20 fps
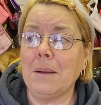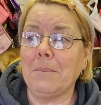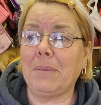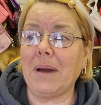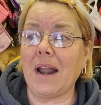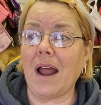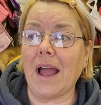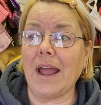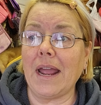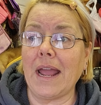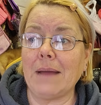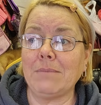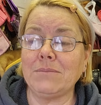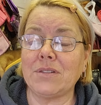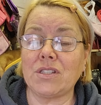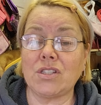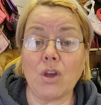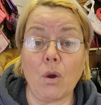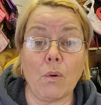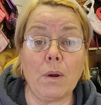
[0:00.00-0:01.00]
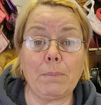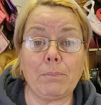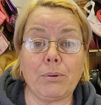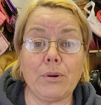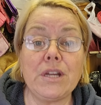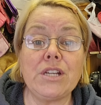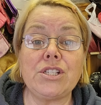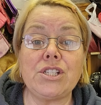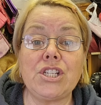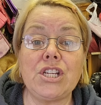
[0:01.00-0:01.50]
But I am so
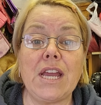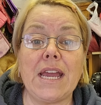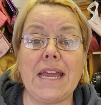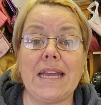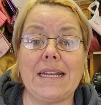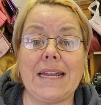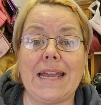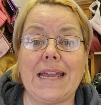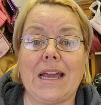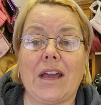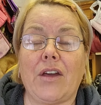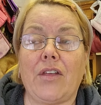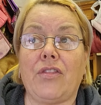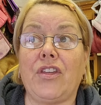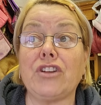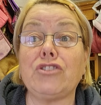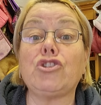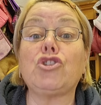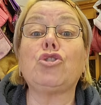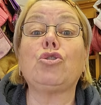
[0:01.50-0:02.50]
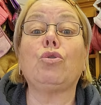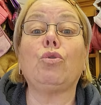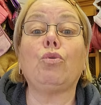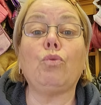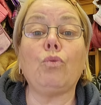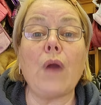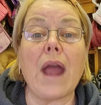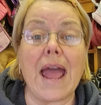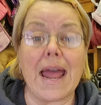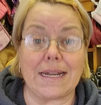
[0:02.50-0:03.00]
appreciating the
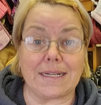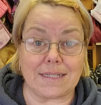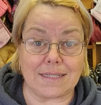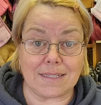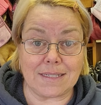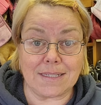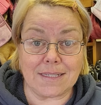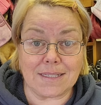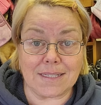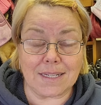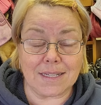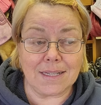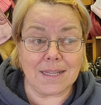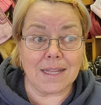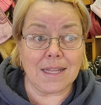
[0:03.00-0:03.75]
trend.